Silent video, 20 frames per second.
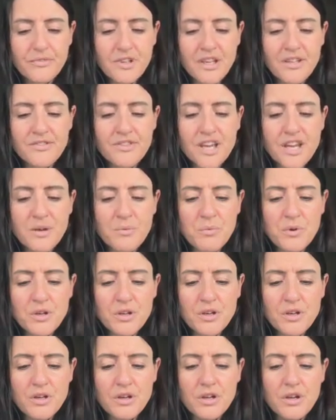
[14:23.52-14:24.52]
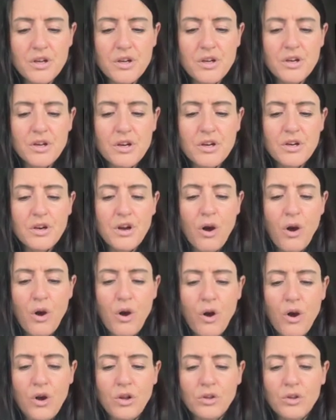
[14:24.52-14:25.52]
They were
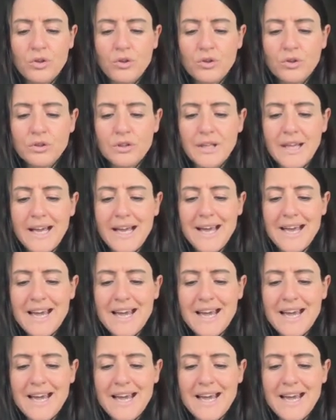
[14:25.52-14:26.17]
all only